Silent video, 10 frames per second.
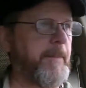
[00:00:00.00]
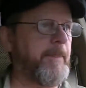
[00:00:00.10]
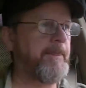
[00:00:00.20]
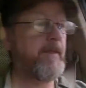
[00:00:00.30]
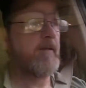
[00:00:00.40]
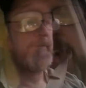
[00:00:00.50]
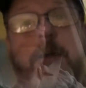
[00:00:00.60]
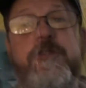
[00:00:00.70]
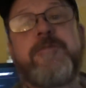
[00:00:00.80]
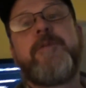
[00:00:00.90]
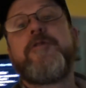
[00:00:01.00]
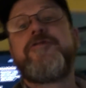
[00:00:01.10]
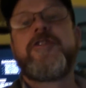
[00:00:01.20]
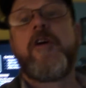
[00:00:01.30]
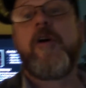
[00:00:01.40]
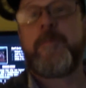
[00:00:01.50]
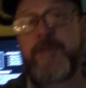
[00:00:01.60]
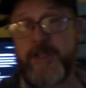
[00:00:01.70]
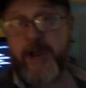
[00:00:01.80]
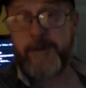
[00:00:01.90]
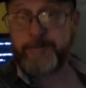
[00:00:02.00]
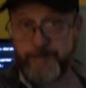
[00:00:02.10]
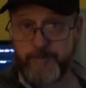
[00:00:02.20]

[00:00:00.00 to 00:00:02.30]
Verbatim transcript: Alright, I was supposed to go home today,